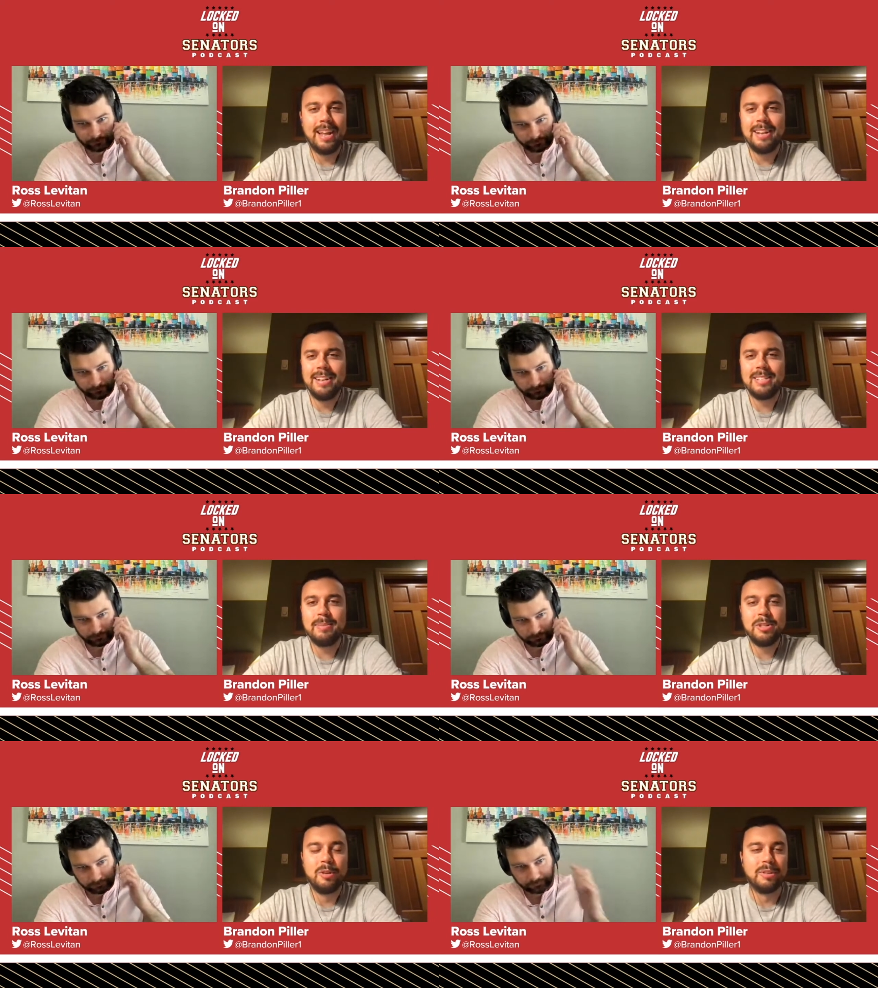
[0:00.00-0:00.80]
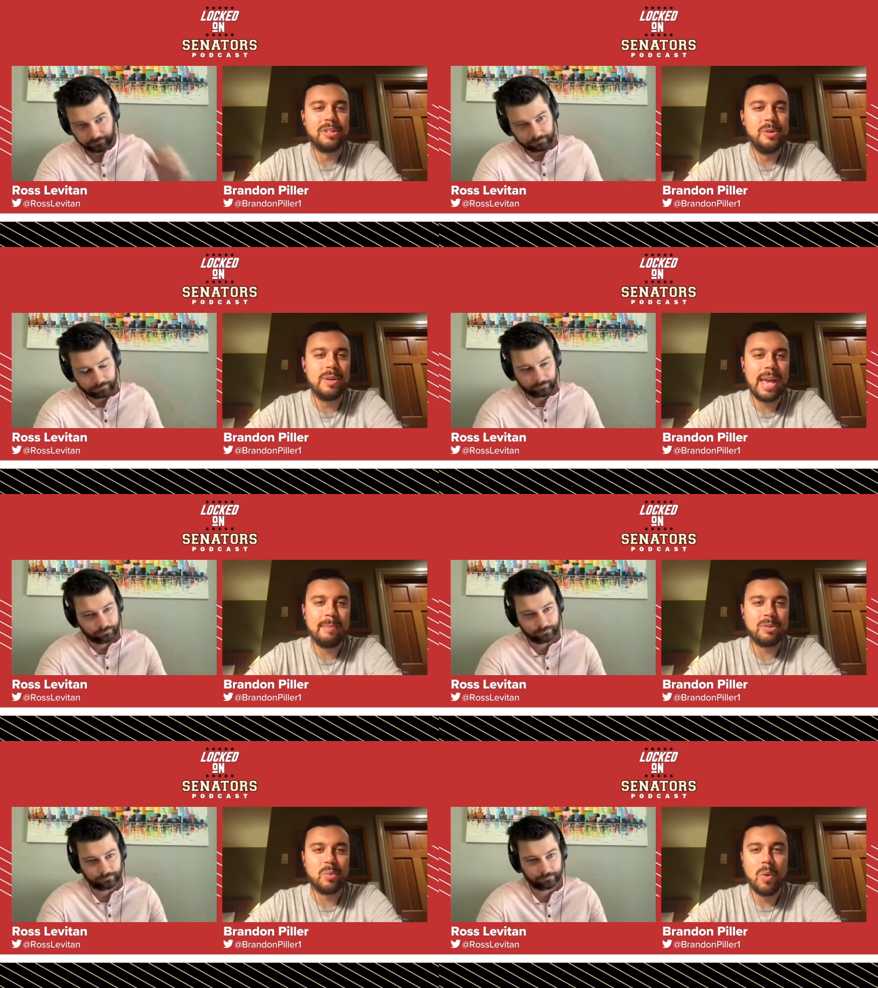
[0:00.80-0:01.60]
Speaker 1: and especially over two
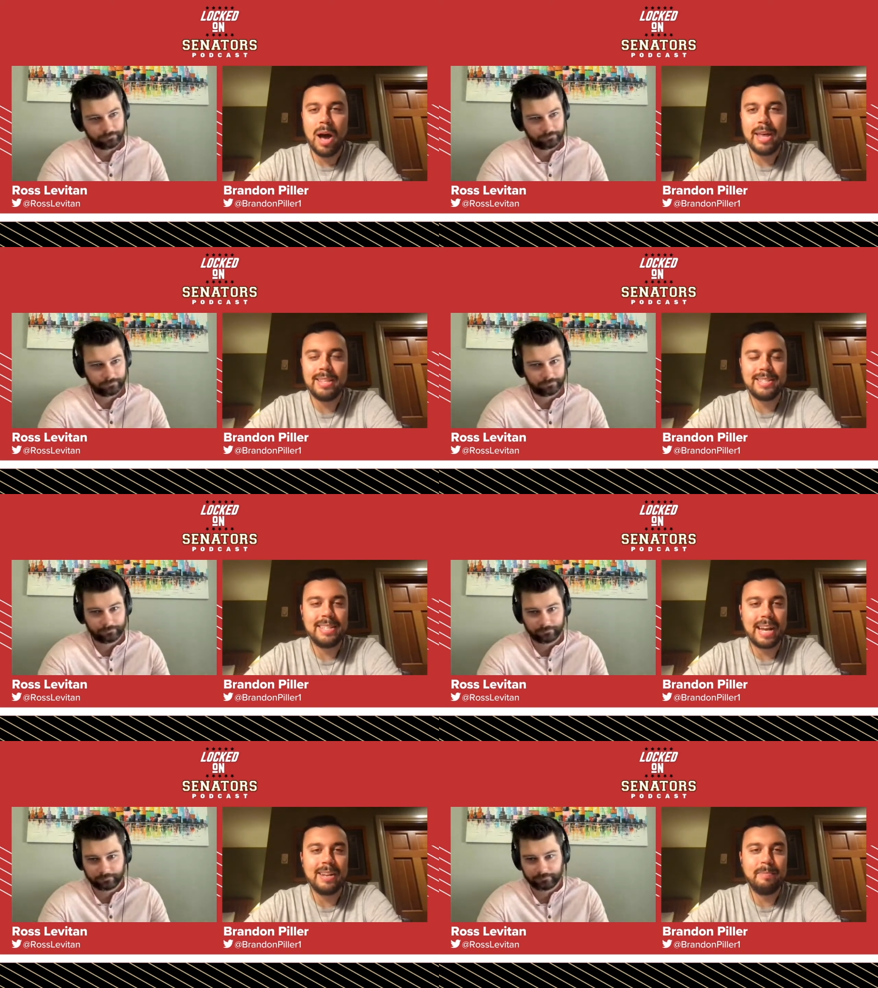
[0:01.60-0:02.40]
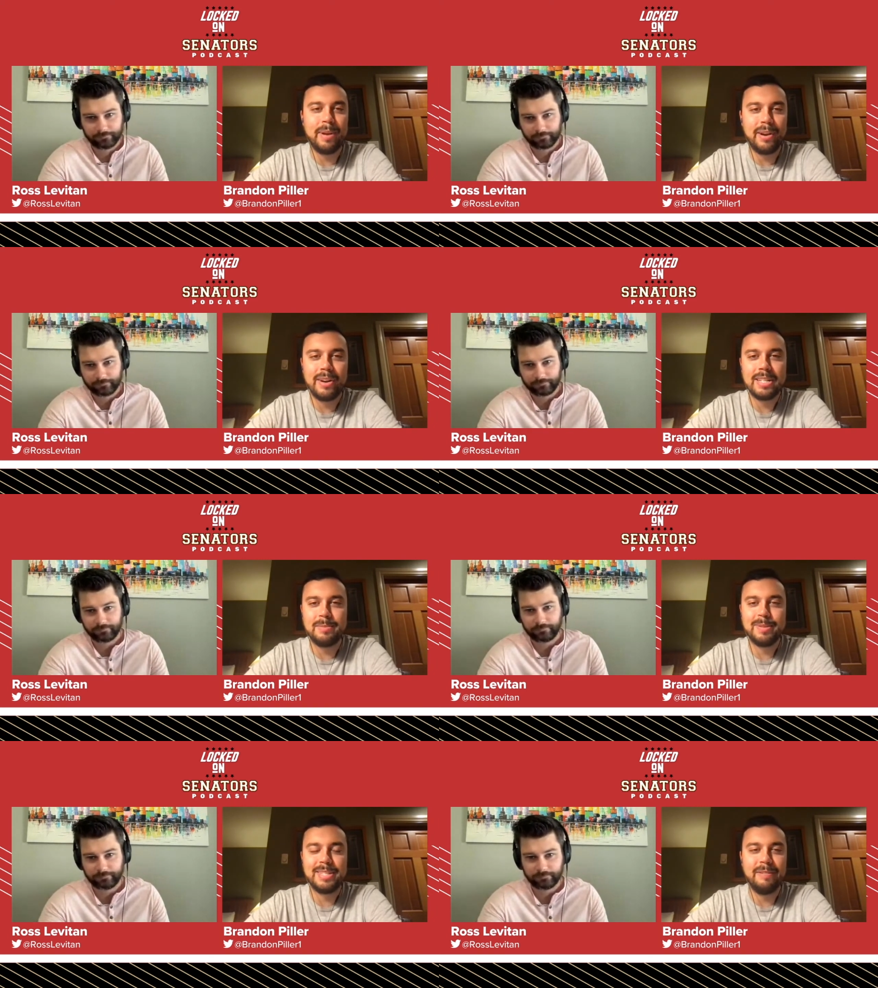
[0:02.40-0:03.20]
games, why the second period
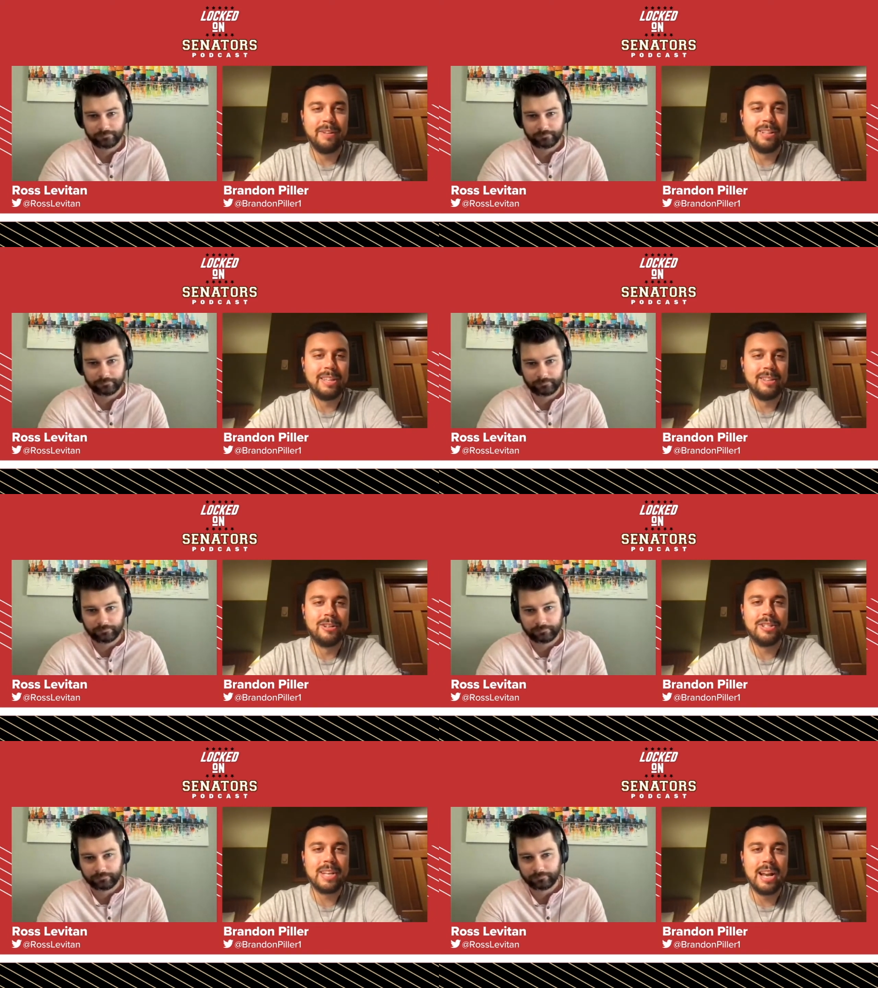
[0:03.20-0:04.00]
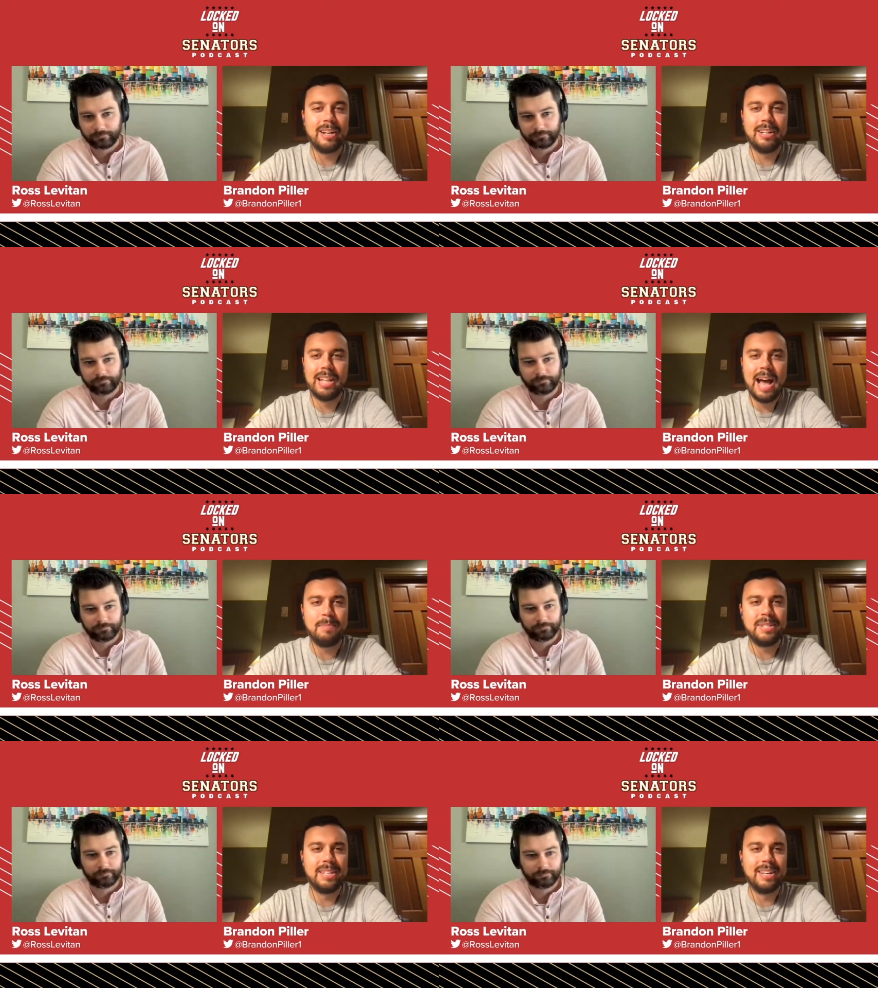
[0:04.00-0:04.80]
specifically. They're just kind of
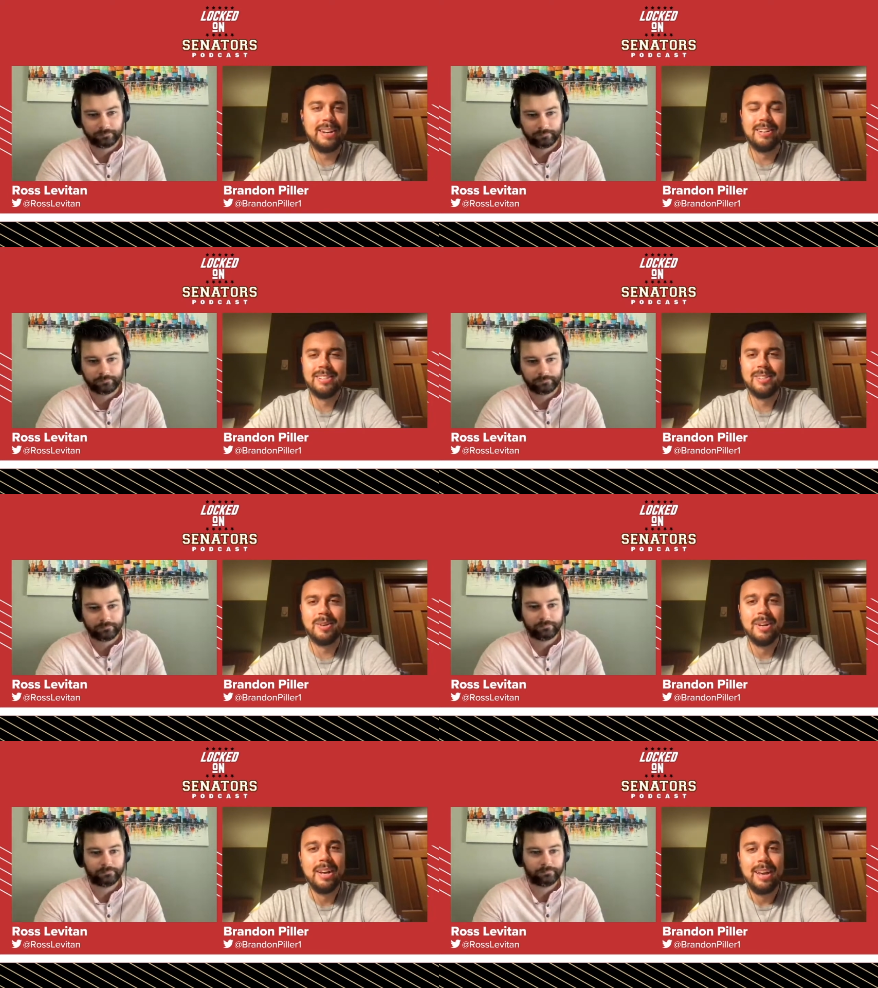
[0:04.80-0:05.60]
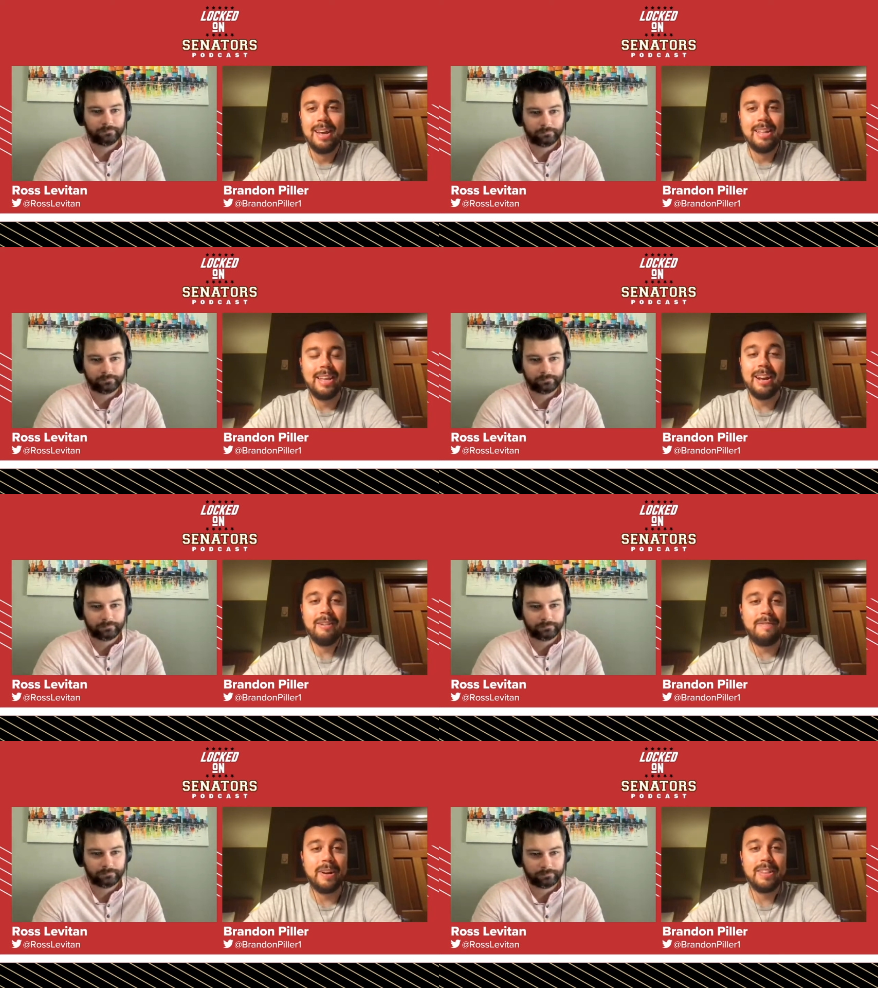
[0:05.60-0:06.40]
collapsing here. So they got to
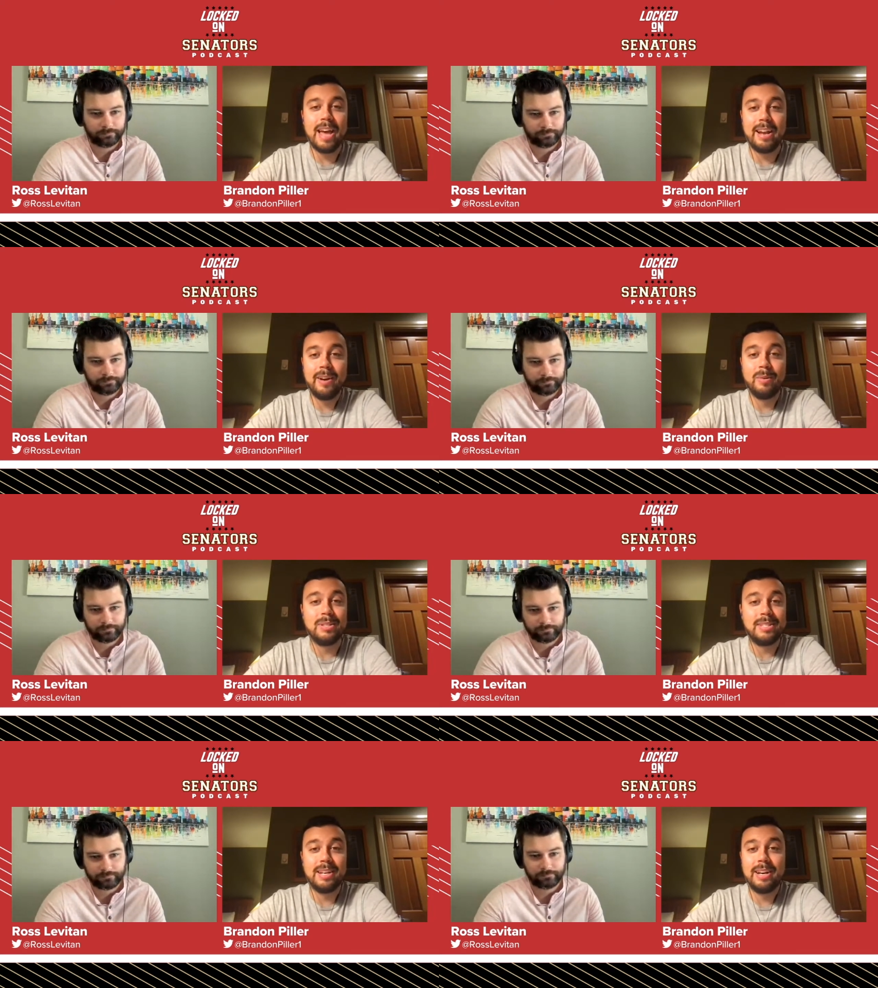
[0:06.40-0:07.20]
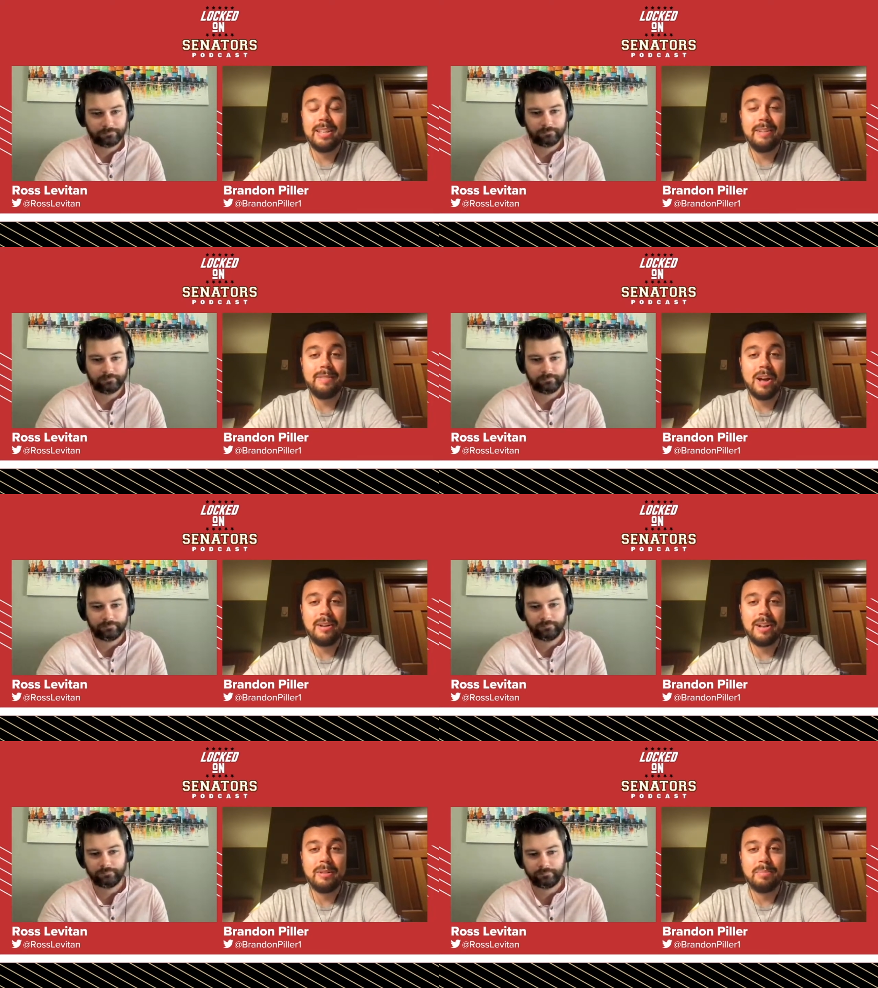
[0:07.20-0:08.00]
figure that out. They've got another